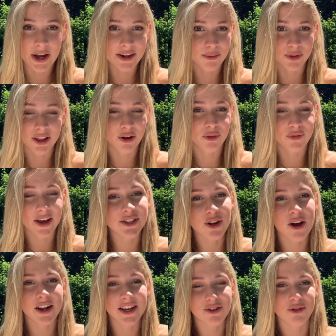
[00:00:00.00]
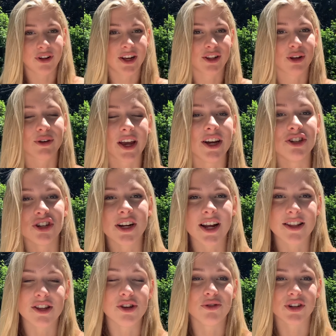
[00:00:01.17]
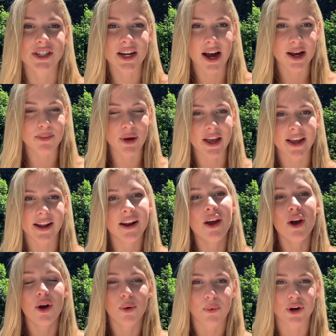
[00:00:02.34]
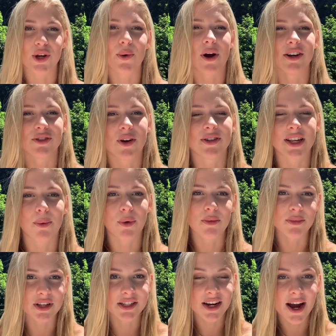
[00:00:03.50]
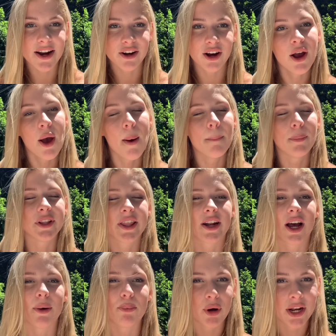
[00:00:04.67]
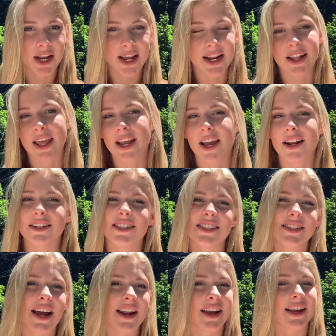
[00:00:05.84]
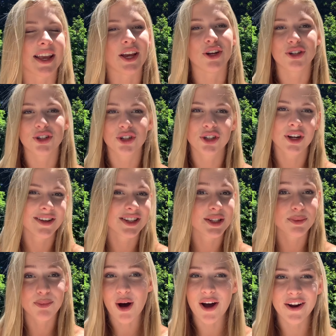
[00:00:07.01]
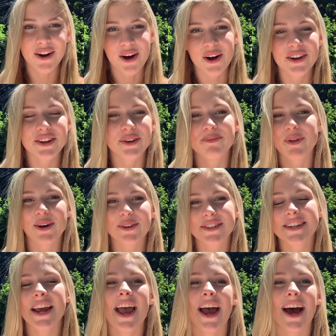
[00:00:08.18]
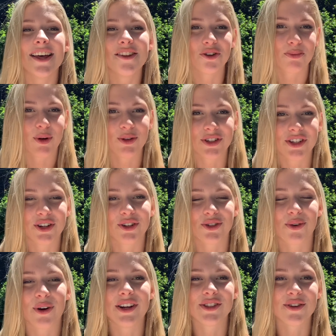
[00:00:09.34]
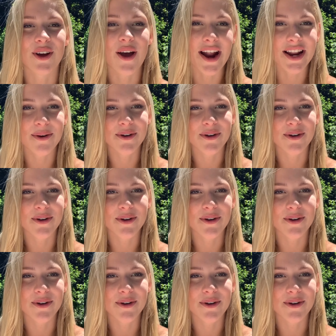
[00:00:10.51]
with a little face on it, you click location, and then you just type in where you are. So I was at Wimpy's Diner, put that up, put it in like an aesthetic-ish spot on your post, and then just post it to your story, so now anyone that